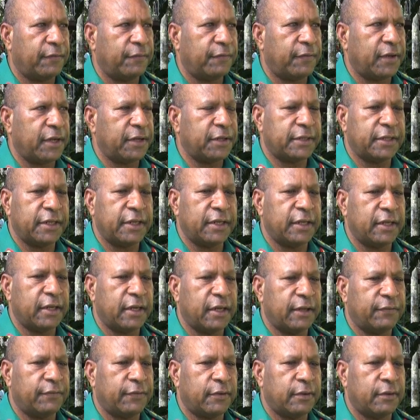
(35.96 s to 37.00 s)
very senior
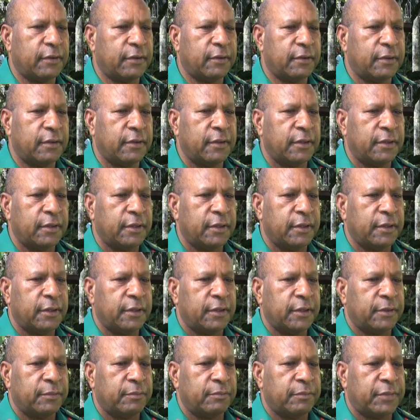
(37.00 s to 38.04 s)
level,
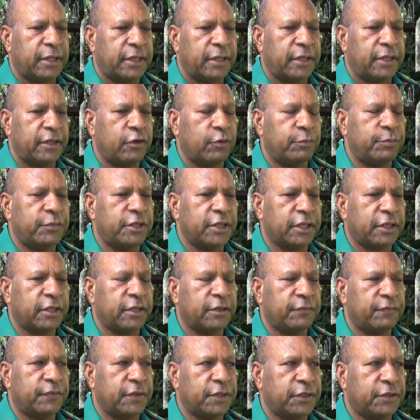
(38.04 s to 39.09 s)
but the
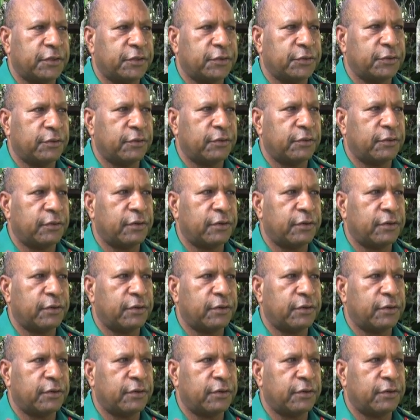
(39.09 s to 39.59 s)
objective is to